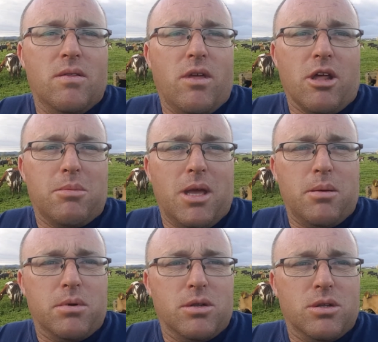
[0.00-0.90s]
They're going to be
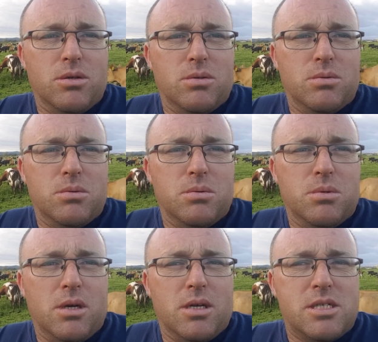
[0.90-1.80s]
able to
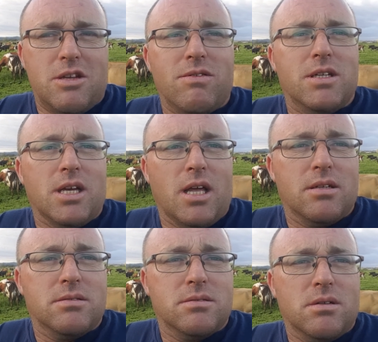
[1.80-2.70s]
do 70
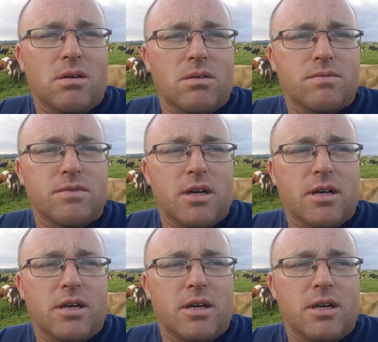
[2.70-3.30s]
ton of